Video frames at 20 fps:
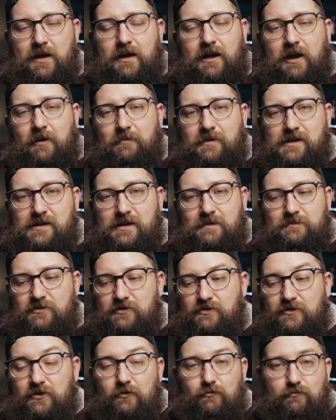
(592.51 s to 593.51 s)
How many times
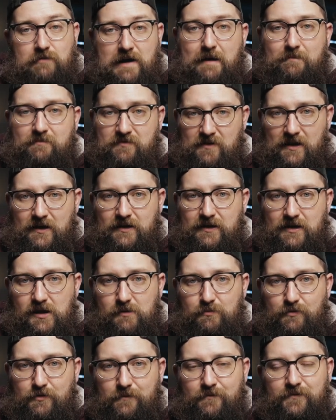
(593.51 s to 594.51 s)
are you gonna wrap that
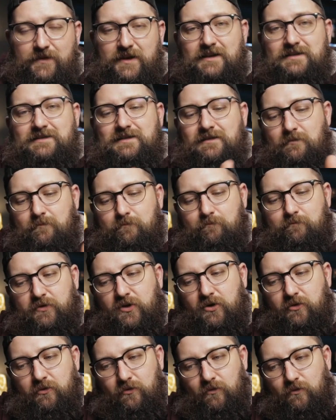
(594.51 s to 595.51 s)
cable? Is it
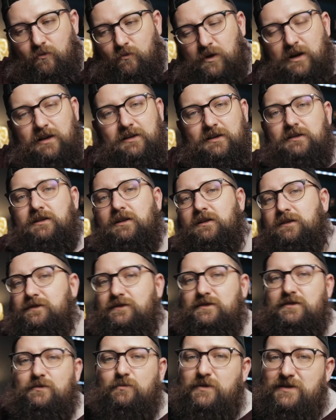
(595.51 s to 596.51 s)
built well enough
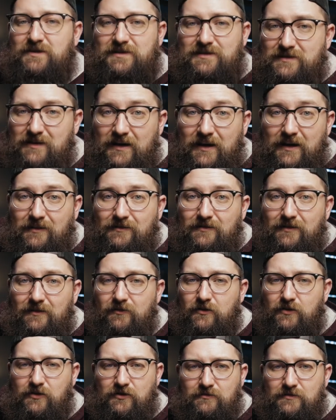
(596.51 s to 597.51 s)
to withstand
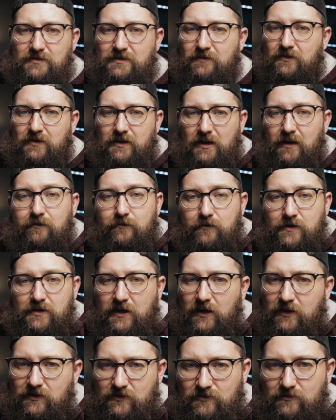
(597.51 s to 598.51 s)
the use of an
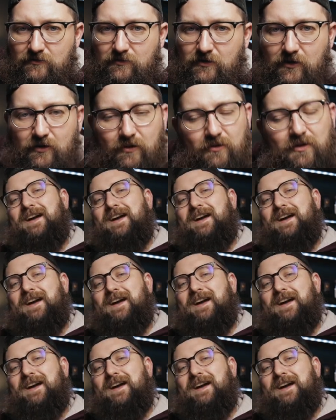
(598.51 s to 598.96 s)
everyday studio?